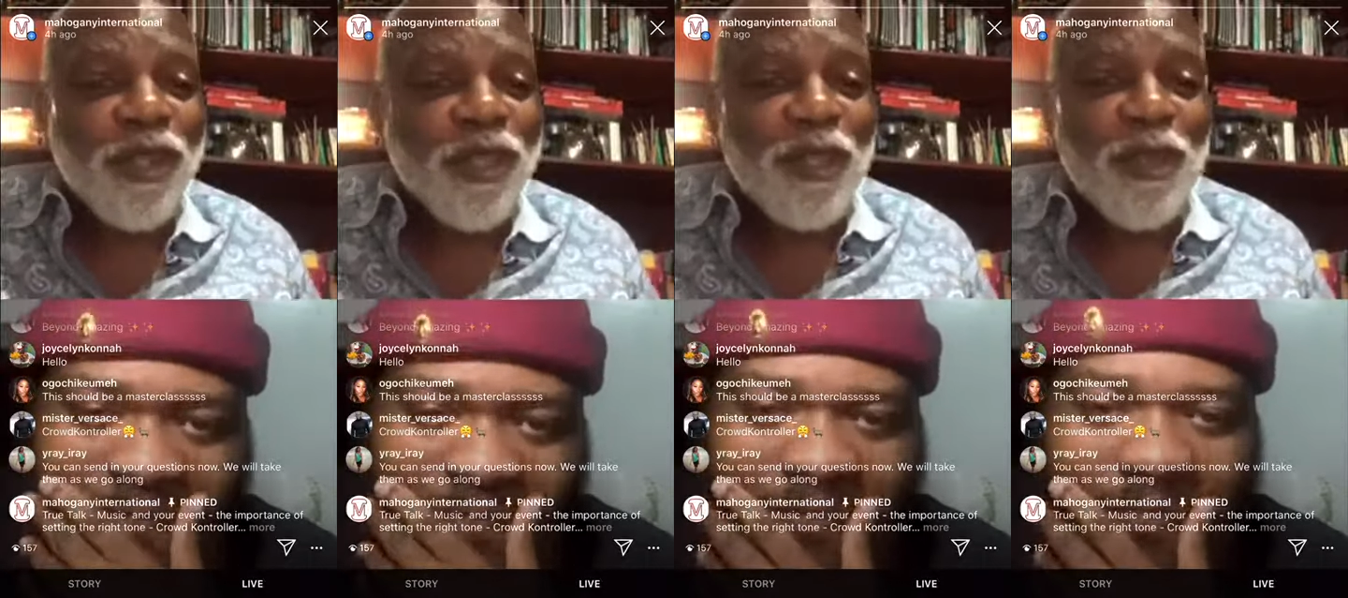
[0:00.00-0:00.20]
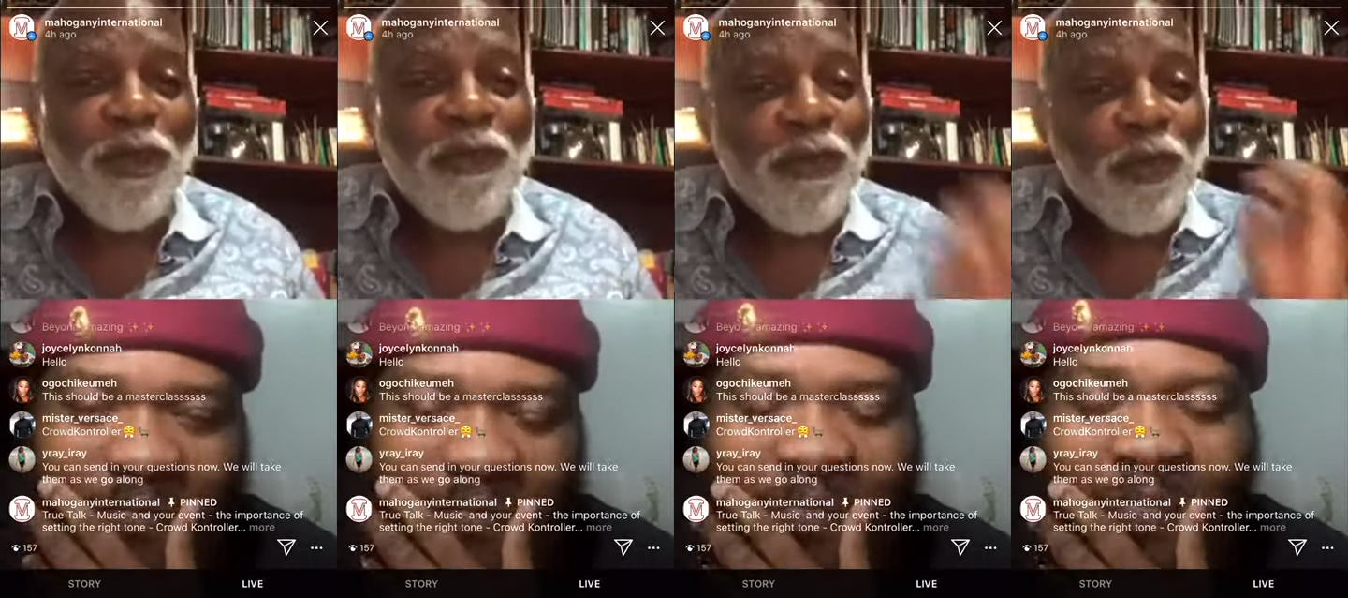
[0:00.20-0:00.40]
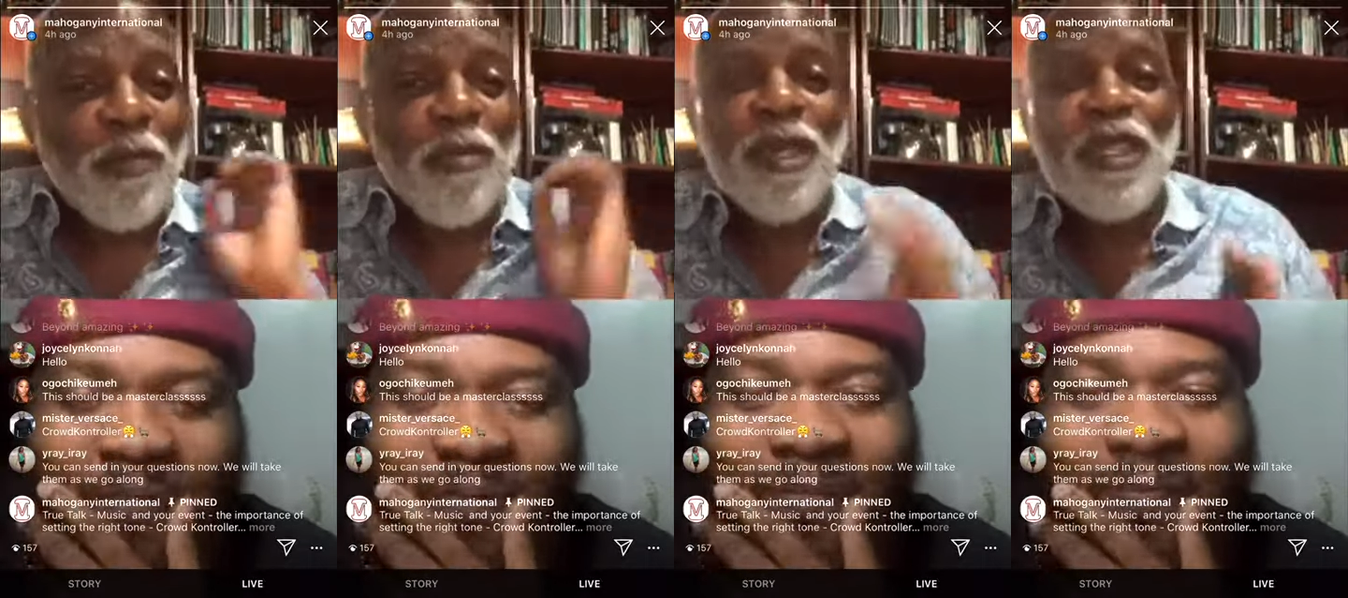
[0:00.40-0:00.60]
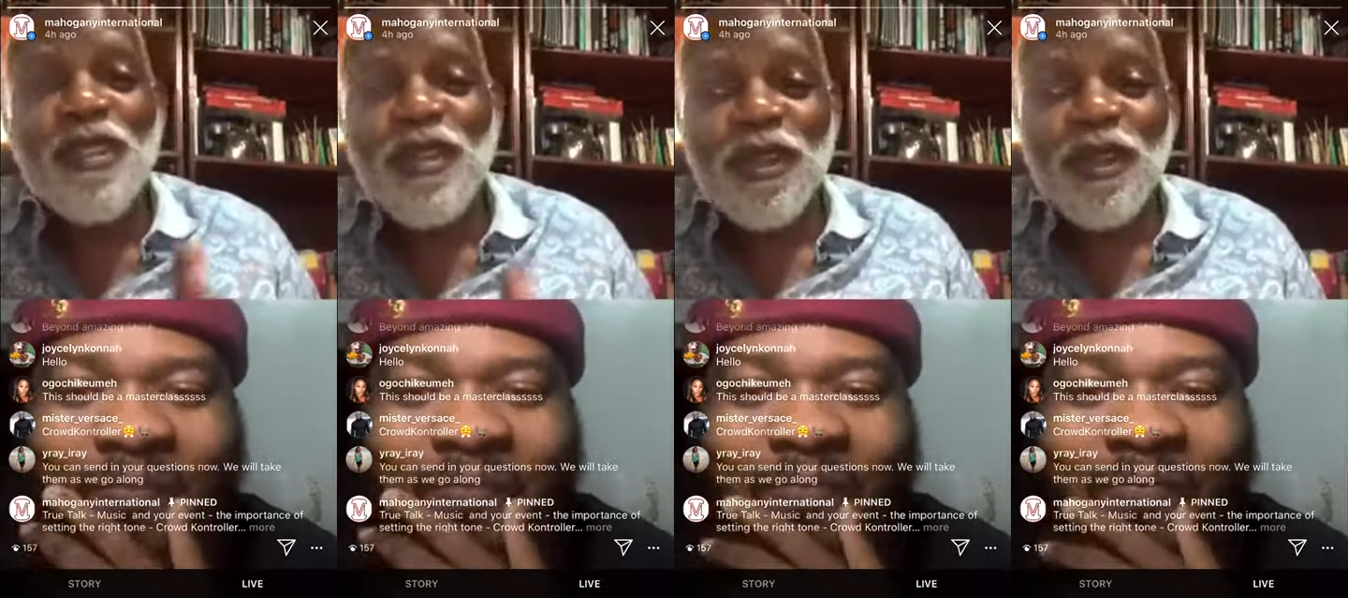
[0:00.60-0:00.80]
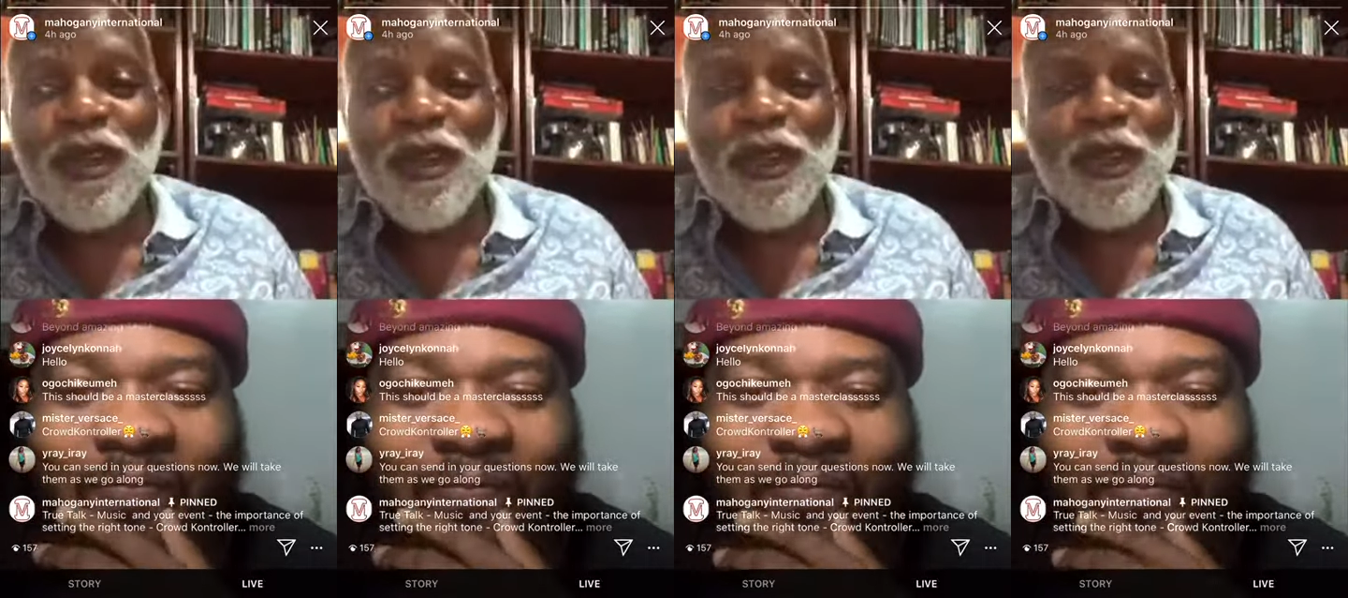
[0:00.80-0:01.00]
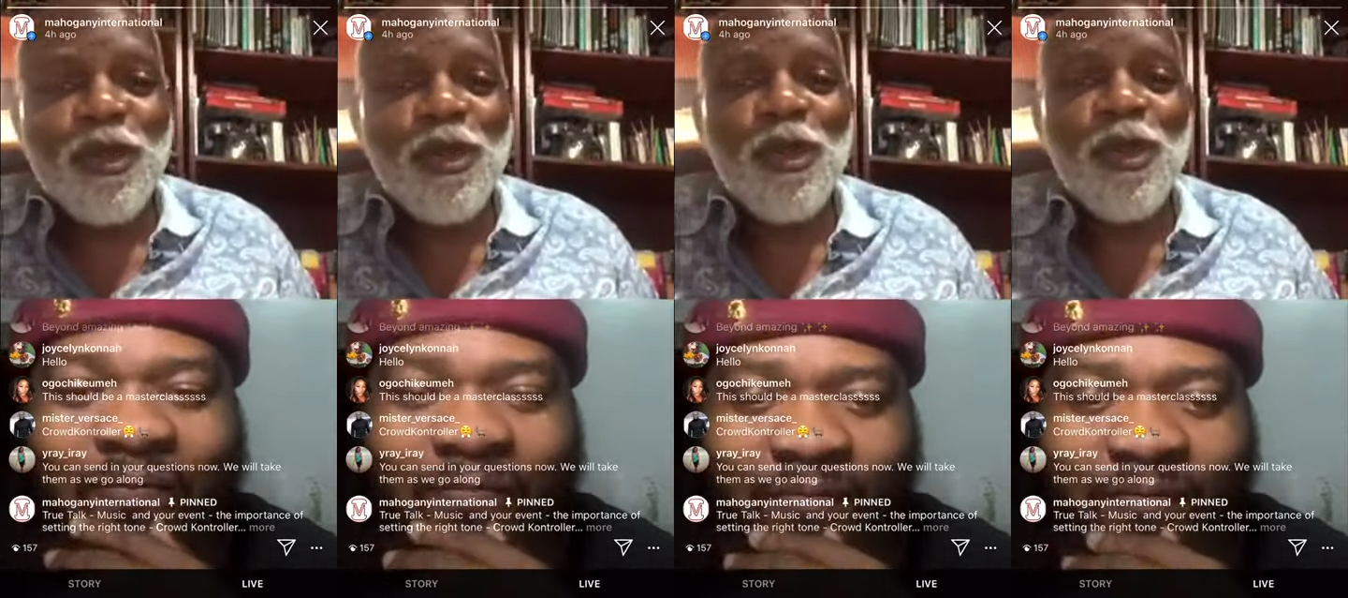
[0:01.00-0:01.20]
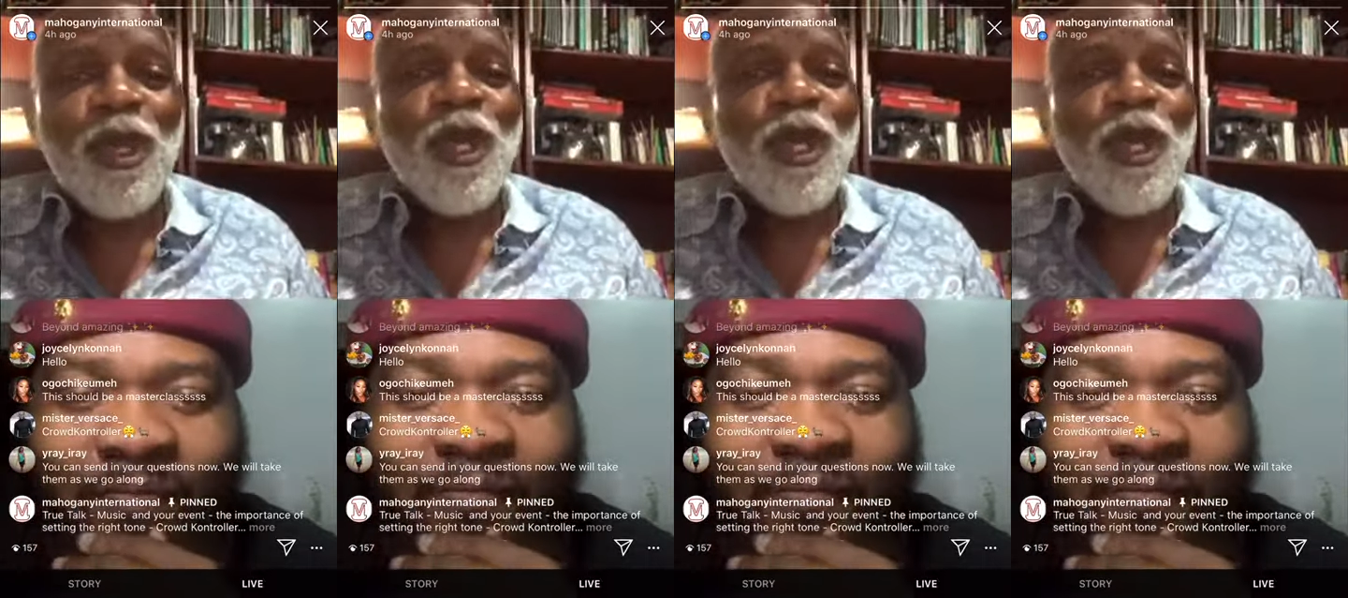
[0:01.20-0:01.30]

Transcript: If you miss your cue,